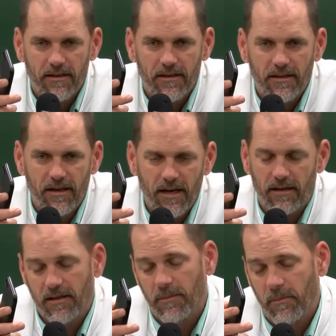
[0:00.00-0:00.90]
Uh,
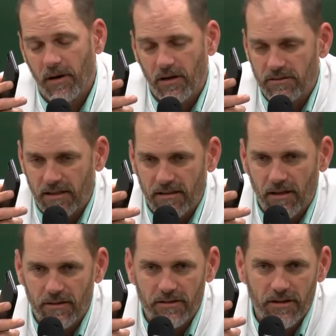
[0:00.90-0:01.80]
had a couple balls I
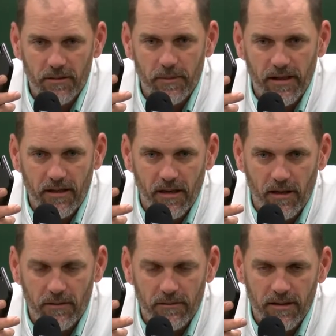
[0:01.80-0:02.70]
thought that should have been
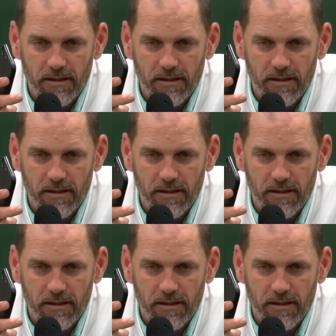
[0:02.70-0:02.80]
caught.